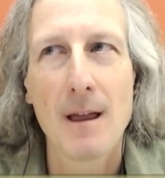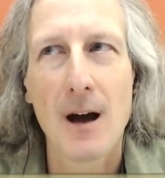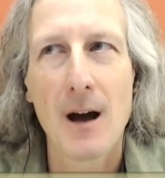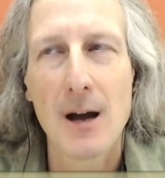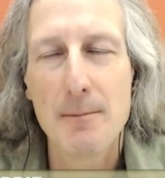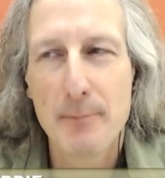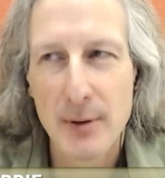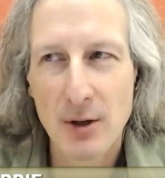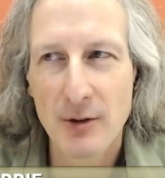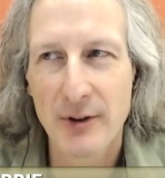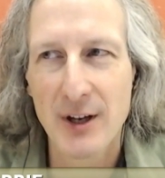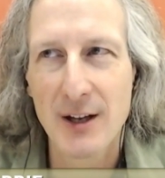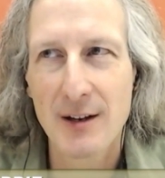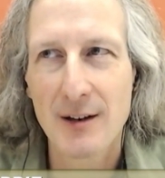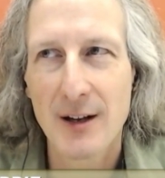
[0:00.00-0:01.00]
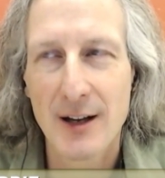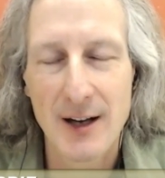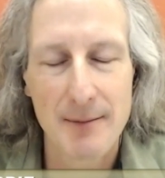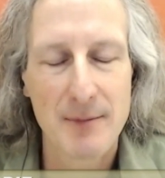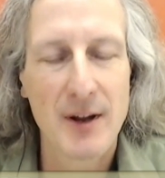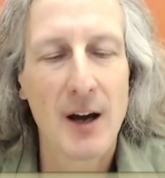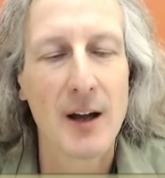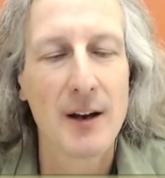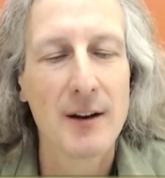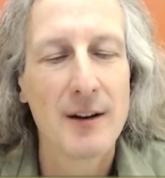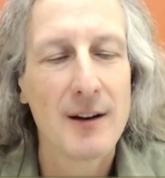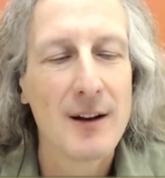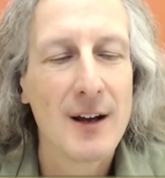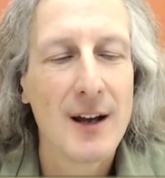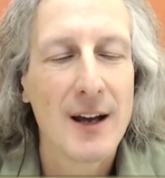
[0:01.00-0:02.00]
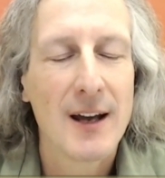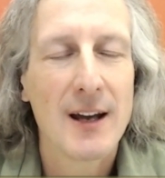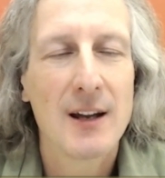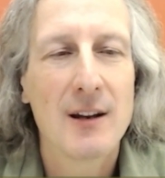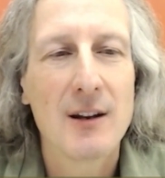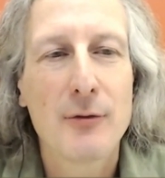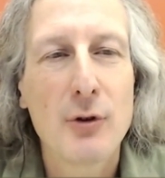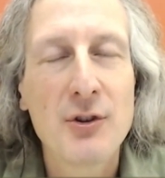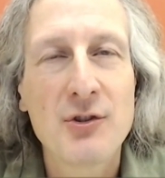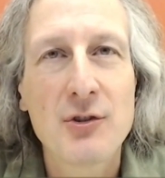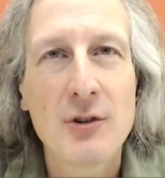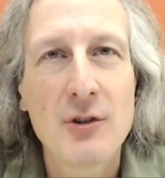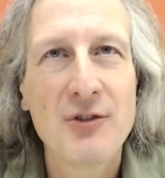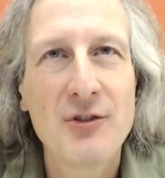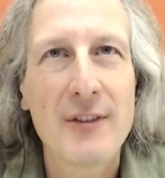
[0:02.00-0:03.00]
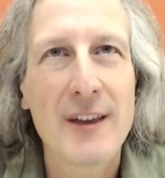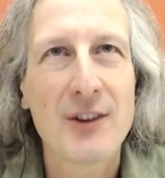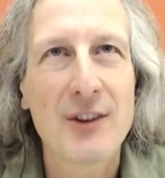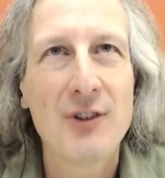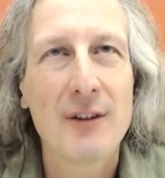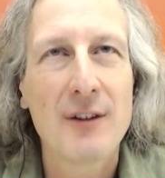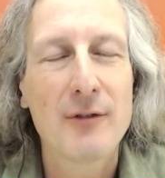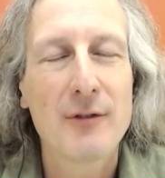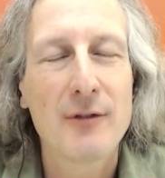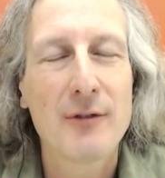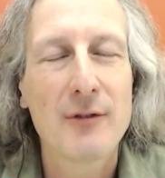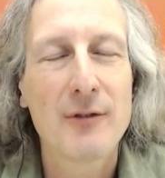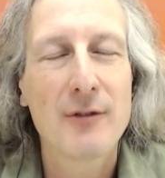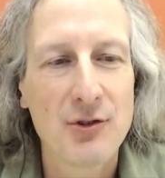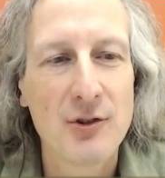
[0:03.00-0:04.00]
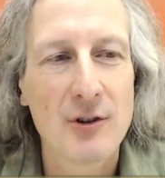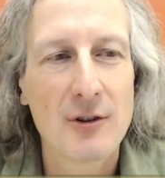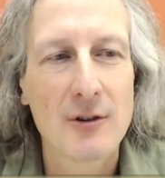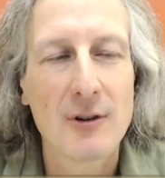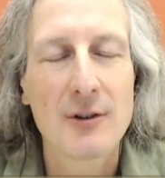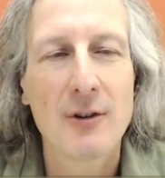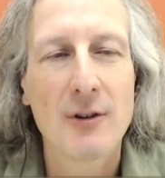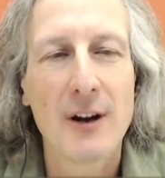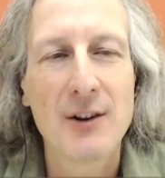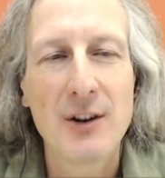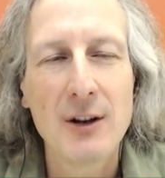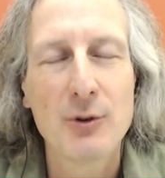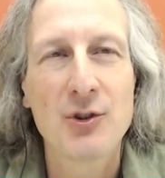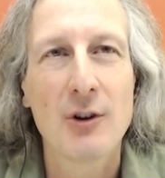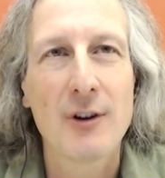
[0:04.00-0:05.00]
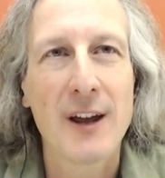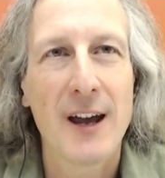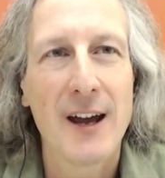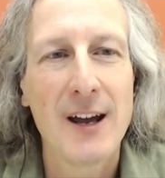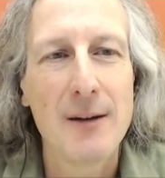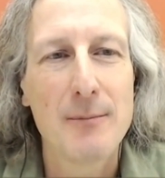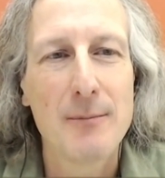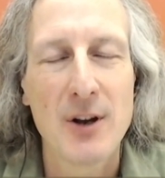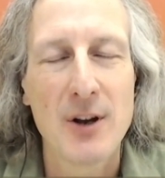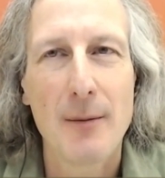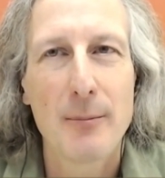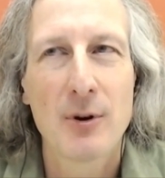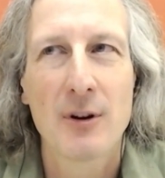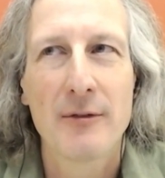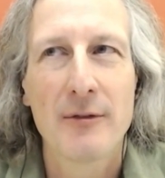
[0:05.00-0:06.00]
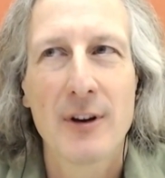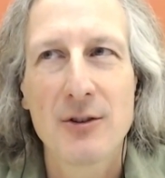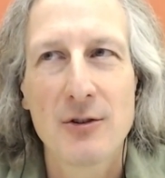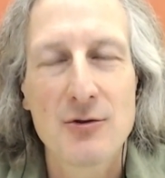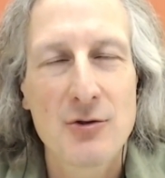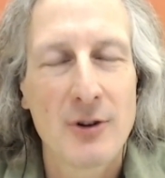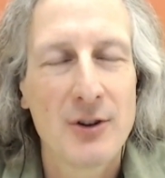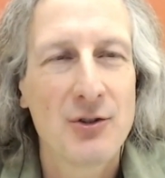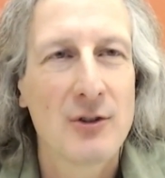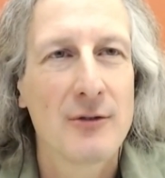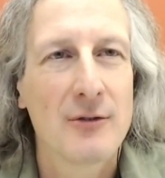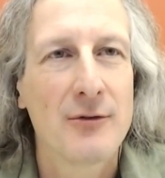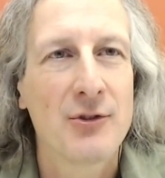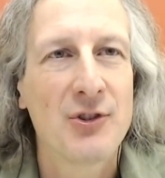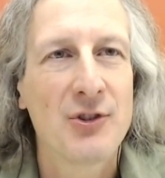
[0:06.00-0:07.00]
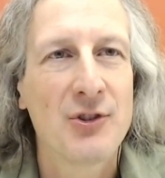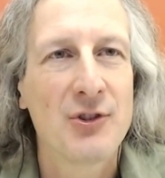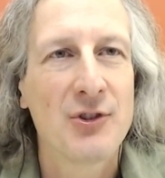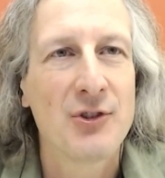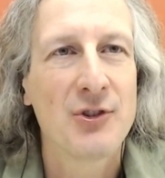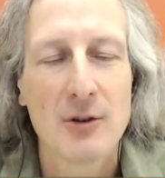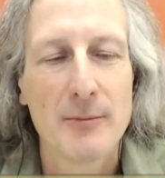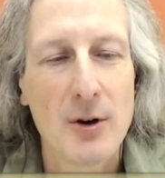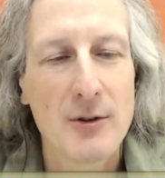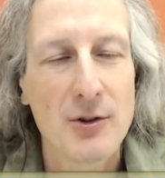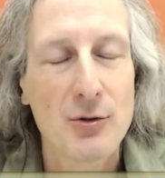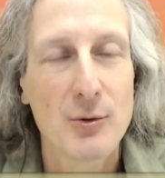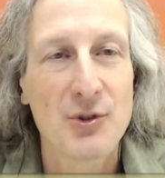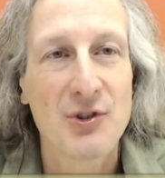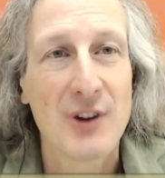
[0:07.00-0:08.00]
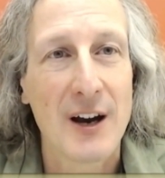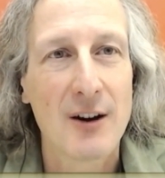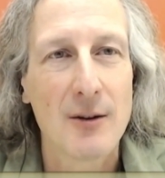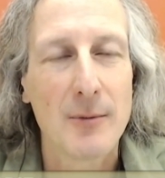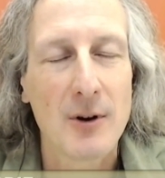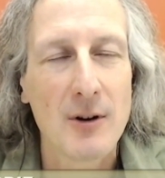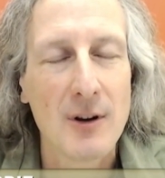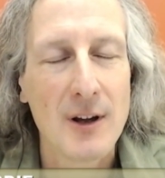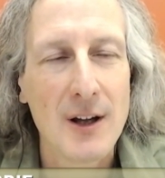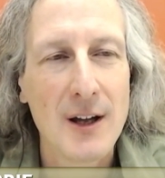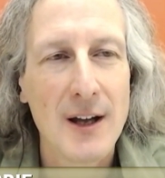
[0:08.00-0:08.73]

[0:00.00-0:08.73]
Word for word: i build it and i'm done and of course, it turns out that's never the case. Your your idea was okay, but not perfect. Your choice of sensors and components was terrible,